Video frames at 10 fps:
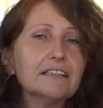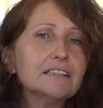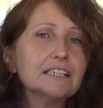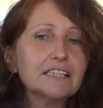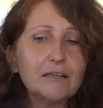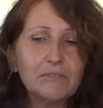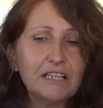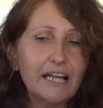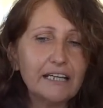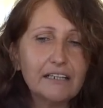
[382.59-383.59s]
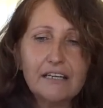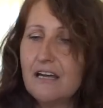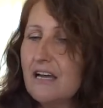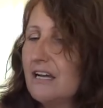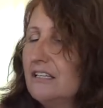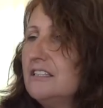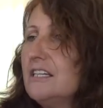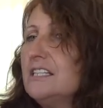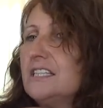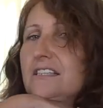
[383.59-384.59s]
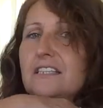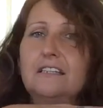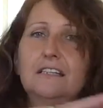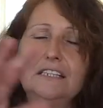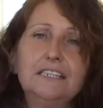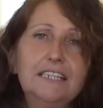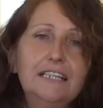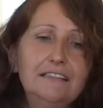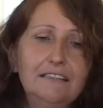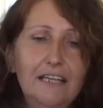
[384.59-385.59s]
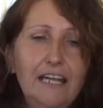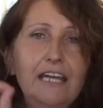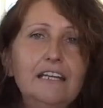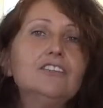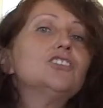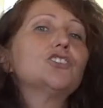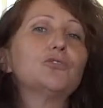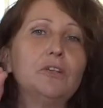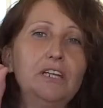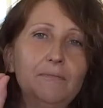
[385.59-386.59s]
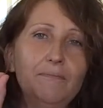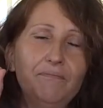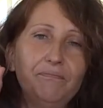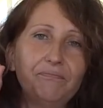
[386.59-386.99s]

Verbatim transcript: This is something like, just sit in the stream,